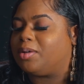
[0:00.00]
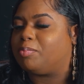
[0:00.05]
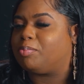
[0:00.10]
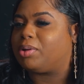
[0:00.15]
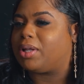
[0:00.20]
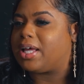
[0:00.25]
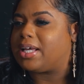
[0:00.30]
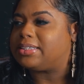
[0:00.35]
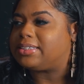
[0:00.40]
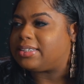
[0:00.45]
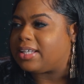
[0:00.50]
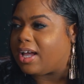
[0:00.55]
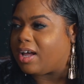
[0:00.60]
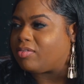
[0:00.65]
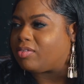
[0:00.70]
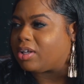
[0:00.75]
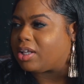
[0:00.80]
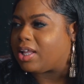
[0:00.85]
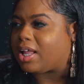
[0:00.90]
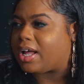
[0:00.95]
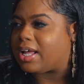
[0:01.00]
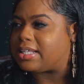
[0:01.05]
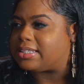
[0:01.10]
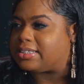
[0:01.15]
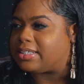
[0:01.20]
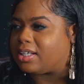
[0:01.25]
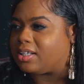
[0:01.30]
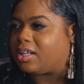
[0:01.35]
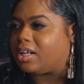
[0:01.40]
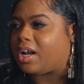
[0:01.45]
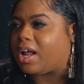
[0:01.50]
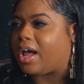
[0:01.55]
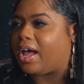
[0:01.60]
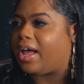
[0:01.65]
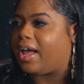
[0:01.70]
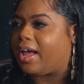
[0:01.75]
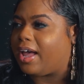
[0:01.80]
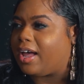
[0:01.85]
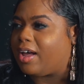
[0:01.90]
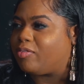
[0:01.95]
blessed to have the clientele that I
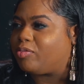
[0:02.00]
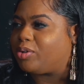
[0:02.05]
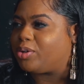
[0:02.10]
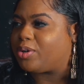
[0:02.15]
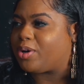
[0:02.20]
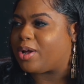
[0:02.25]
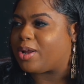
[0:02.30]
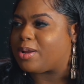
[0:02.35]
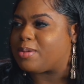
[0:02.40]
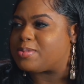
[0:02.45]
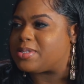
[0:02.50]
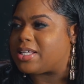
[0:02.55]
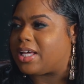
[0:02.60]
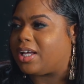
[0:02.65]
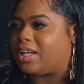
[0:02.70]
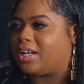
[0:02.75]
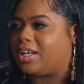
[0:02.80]
have. You know what I'm saying?